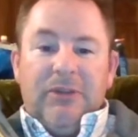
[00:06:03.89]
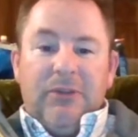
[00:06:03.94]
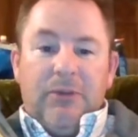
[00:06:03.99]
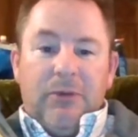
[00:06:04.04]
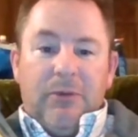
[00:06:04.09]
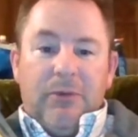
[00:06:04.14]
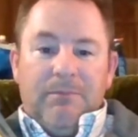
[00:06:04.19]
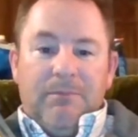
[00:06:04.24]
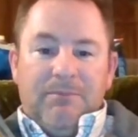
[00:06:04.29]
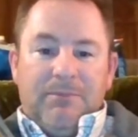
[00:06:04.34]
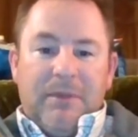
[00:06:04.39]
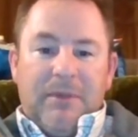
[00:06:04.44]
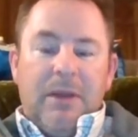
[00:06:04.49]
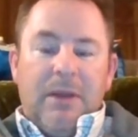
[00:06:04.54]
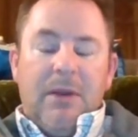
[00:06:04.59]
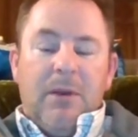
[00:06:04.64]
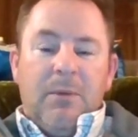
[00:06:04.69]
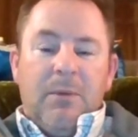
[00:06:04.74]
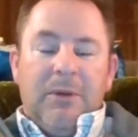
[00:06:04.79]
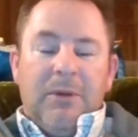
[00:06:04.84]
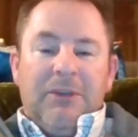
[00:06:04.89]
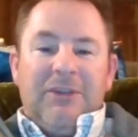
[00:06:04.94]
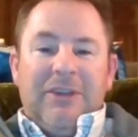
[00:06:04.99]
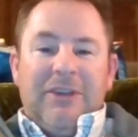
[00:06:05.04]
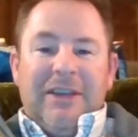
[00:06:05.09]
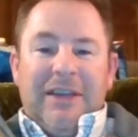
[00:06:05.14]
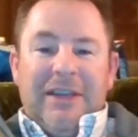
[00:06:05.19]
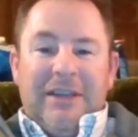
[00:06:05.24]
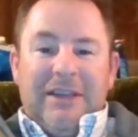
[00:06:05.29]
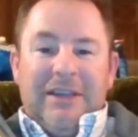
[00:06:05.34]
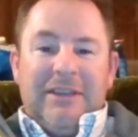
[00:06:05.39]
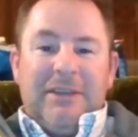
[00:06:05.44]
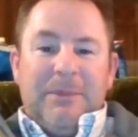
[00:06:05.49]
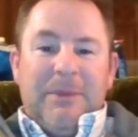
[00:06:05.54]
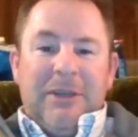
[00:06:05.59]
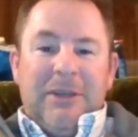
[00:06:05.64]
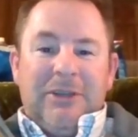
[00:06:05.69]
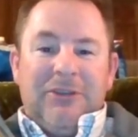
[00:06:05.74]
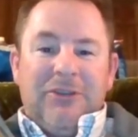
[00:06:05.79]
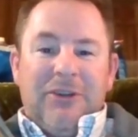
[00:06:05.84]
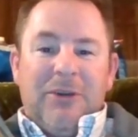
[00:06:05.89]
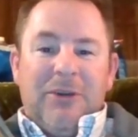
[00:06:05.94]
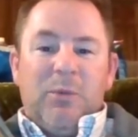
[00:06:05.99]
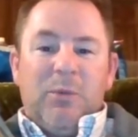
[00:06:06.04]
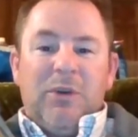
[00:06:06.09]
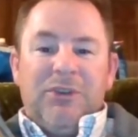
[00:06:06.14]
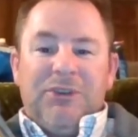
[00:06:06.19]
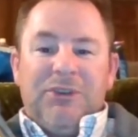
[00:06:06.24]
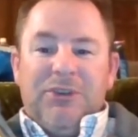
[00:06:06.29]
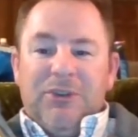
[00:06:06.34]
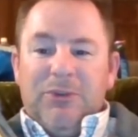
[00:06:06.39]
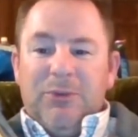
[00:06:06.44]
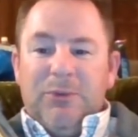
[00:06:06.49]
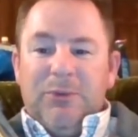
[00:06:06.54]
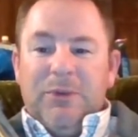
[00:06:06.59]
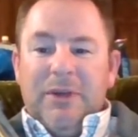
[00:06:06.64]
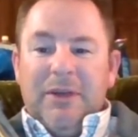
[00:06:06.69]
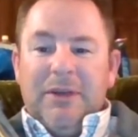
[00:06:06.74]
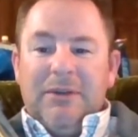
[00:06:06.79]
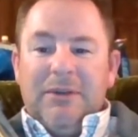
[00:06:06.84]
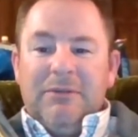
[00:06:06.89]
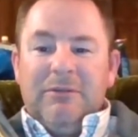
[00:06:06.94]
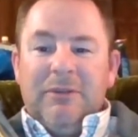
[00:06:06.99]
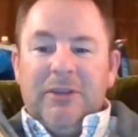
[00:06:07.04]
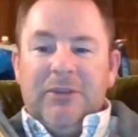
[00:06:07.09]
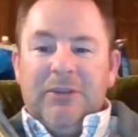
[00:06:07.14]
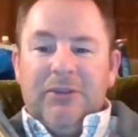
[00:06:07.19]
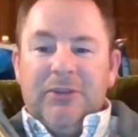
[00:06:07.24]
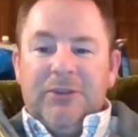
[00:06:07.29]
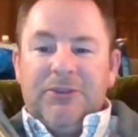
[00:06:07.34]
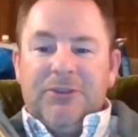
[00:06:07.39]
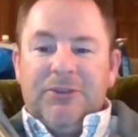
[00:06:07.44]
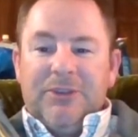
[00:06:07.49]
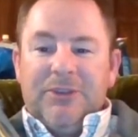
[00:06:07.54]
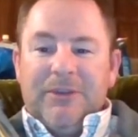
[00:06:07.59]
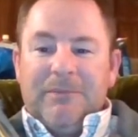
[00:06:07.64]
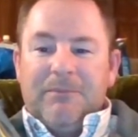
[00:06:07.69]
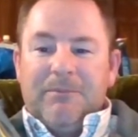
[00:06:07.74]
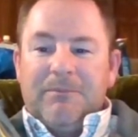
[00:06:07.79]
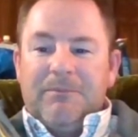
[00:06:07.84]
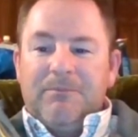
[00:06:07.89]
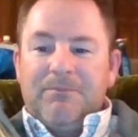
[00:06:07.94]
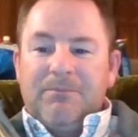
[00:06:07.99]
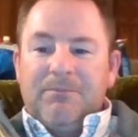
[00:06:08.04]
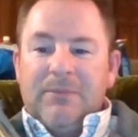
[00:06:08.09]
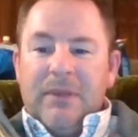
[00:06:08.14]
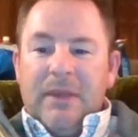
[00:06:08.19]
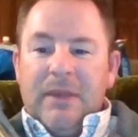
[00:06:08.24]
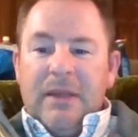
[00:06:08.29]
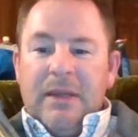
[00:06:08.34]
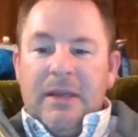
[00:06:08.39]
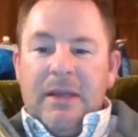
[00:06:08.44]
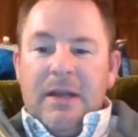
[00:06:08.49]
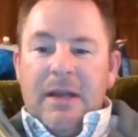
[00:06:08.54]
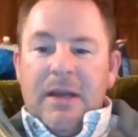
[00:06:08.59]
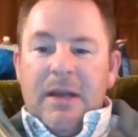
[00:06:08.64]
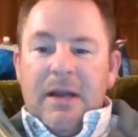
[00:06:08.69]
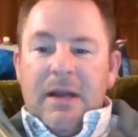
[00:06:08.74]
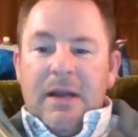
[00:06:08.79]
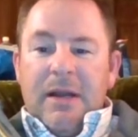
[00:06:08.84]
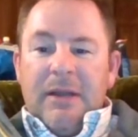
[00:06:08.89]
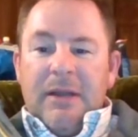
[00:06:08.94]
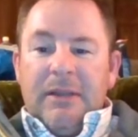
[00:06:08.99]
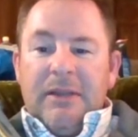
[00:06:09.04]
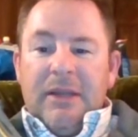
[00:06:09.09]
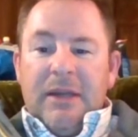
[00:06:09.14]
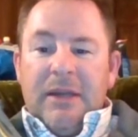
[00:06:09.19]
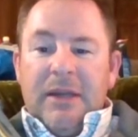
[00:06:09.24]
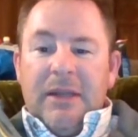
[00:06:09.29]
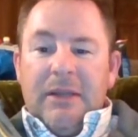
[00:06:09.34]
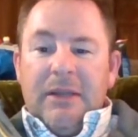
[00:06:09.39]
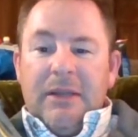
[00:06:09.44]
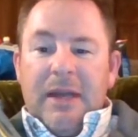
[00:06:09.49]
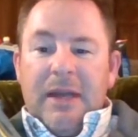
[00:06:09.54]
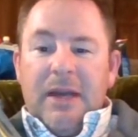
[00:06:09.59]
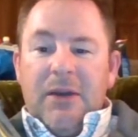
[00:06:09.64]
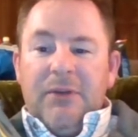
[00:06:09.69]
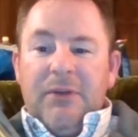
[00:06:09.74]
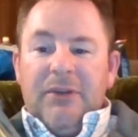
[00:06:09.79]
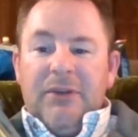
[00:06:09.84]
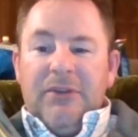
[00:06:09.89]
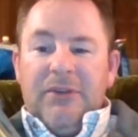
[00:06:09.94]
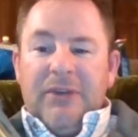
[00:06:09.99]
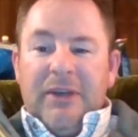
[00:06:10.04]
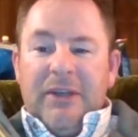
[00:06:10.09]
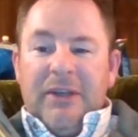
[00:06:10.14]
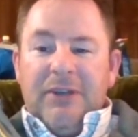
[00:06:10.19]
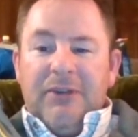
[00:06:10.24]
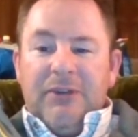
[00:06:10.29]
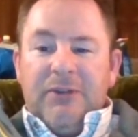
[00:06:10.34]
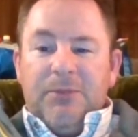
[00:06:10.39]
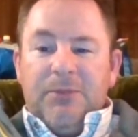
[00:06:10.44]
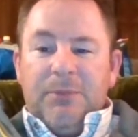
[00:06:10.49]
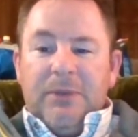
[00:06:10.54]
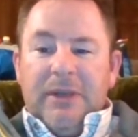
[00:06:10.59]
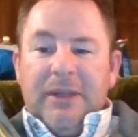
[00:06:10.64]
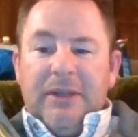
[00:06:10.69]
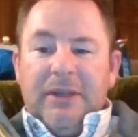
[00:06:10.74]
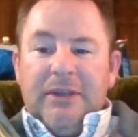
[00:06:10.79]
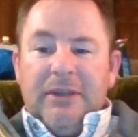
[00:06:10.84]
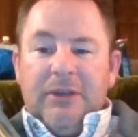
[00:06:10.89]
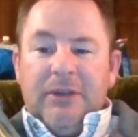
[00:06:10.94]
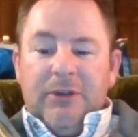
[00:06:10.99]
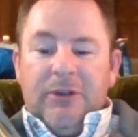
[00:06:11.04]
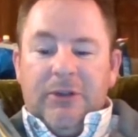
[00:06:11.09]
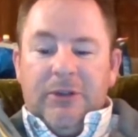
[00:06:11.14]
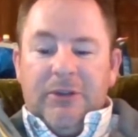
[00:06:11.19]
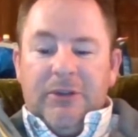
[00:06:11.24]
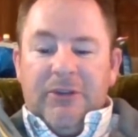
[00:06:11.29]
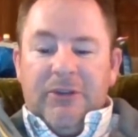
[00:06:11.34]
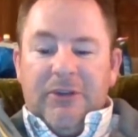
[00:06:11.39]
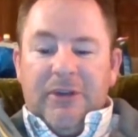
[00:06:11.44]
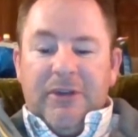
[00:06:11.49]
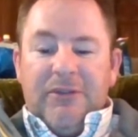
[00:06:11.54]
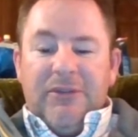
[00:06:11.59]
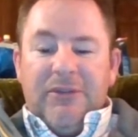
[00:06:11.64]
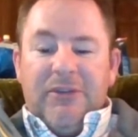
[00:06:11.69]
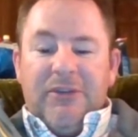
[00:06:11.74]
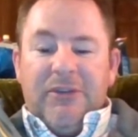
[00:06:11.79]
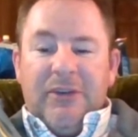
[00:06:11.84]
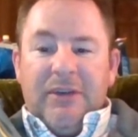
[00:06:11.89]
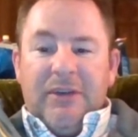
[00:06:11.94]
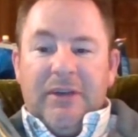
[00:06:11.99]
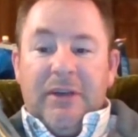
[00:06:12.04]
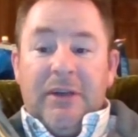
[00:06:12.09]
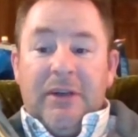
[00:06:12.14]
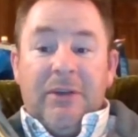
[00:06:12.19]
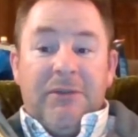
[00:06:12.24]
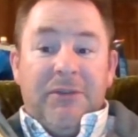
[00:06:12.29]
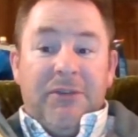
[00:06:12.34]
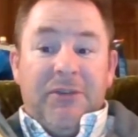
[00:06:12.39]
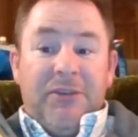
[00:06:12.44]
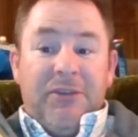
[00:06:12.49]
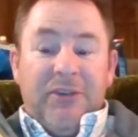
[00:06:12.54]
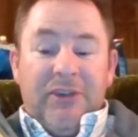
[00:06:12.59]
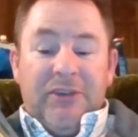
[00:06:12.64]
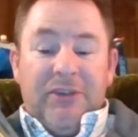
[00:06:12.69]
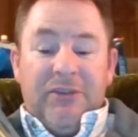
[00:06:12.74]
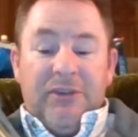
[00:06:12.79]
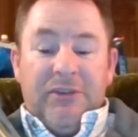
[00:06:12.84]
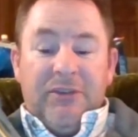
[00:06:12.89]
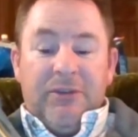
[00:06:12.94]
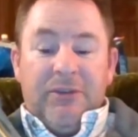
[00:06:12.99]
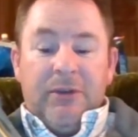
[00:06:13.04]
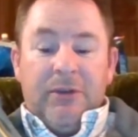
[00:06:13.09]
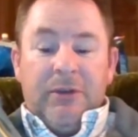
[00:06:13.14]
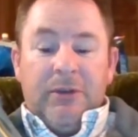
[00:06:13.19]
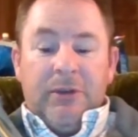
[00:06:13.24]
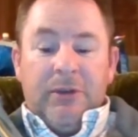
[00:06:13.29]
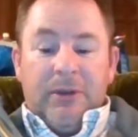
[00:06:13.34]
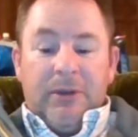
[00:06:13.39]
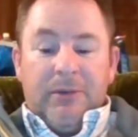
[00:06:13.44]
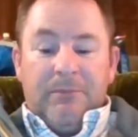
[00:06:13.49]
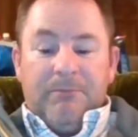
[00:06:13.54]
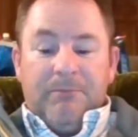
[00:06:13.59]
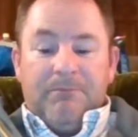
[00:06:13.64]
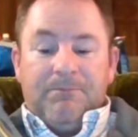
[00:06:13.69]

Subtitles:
So, once again, it depends on what you researched. 9. How does science explain the currents of seasons on Earth?